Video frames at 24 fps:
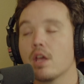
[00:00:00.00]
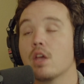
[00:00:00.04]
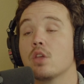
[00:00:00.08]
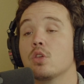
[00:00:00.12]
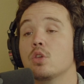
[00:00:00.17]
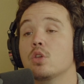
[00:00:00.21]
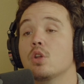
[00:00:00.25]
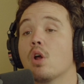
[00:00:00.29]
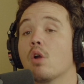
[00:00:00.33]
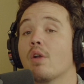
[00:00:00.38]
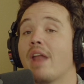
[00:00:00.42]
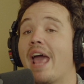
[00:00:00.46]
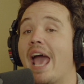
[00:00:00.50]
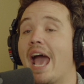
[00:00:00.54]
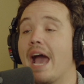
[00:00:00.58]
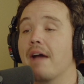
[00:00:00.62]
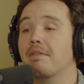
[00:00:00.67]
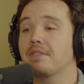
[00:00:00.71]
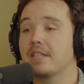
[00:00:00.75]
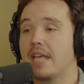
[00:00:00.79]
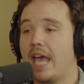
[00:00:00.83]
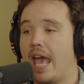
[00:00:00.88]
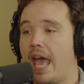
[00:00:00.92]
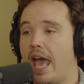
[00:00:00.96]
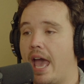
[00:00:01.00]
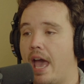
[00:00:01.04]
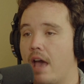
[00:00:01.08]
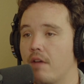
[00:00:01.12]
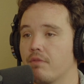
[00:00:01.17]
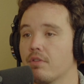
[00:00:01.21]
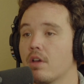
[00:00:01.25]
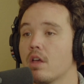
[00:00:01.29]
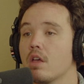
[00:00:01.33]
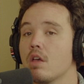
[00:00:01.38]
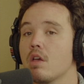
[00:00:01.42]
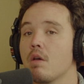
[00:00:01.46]
You don't have to
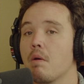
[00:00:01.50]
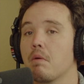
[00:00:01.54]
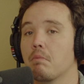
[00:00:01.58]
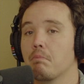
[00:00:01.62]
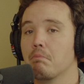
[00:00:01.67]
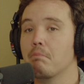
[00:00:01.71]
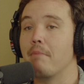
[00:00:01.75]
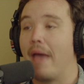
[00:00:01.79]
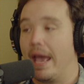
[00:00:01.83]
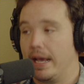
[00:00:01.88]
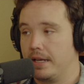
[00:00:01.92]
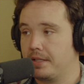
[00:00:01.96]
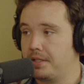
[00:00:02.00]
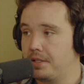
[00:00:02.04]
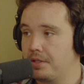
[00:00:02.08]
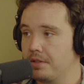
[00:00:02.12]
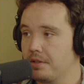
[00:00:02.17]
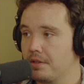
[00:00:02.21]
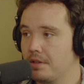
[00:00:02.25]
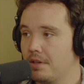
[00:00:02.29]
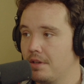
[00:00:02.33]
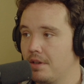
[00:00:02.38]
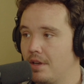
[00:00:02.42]
have mechs,